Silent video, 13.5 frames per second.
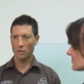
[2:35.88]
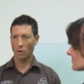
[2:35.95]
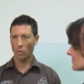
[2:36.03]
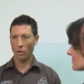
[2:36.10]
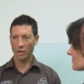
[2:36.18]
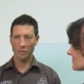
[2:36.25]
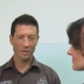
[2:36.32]

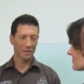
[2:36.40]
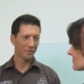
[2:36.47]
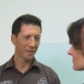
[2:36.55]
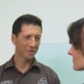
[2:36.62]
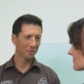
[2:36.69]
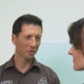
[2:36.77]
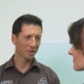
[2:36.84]
not why you went to
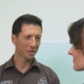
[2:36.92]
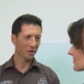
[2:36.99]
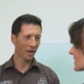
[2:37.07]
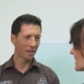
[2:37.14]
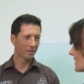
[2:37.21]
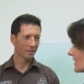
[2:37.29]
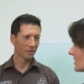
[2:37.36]
vet school to
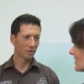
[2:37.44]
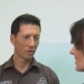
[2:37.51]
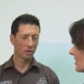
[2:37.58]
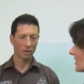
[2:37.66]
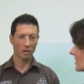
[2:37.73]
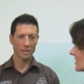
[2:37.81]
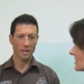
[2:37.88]
train, to
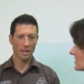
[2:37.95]
euthanise